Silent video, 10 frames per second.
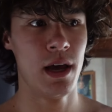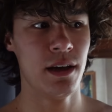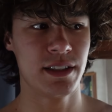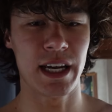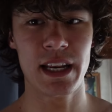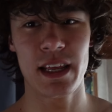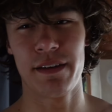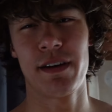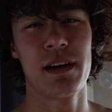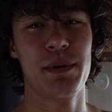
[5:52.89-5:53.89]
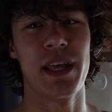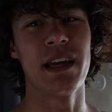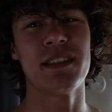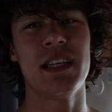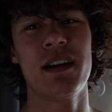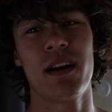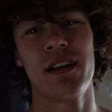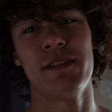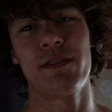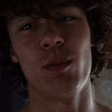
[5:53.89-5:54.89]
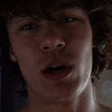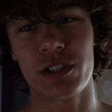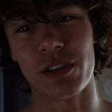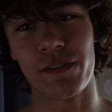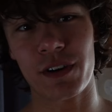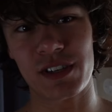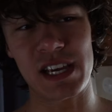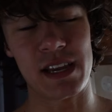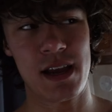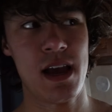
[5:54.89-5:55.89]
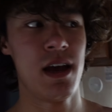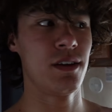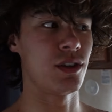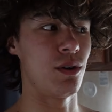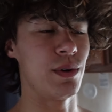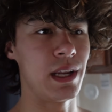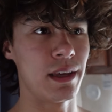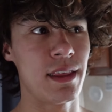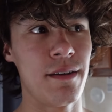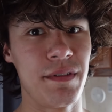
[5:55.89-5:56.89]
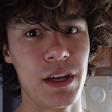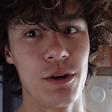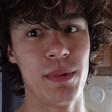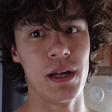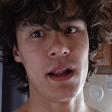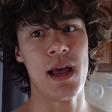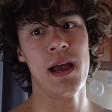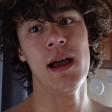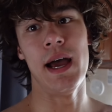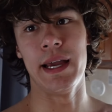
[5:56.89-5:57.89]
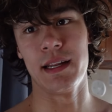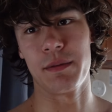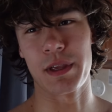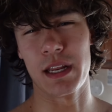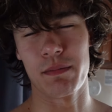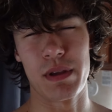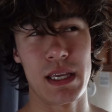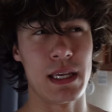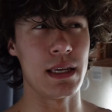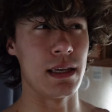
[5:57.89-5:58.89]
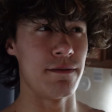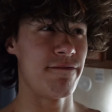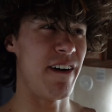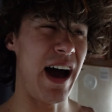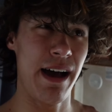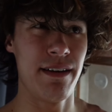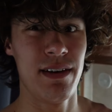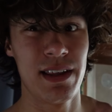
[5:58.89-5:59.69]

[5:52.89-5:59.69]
Second heat I forgot to put the SD card in from watching the first heat, so we didn't get that on video, but I ended up getting P5 I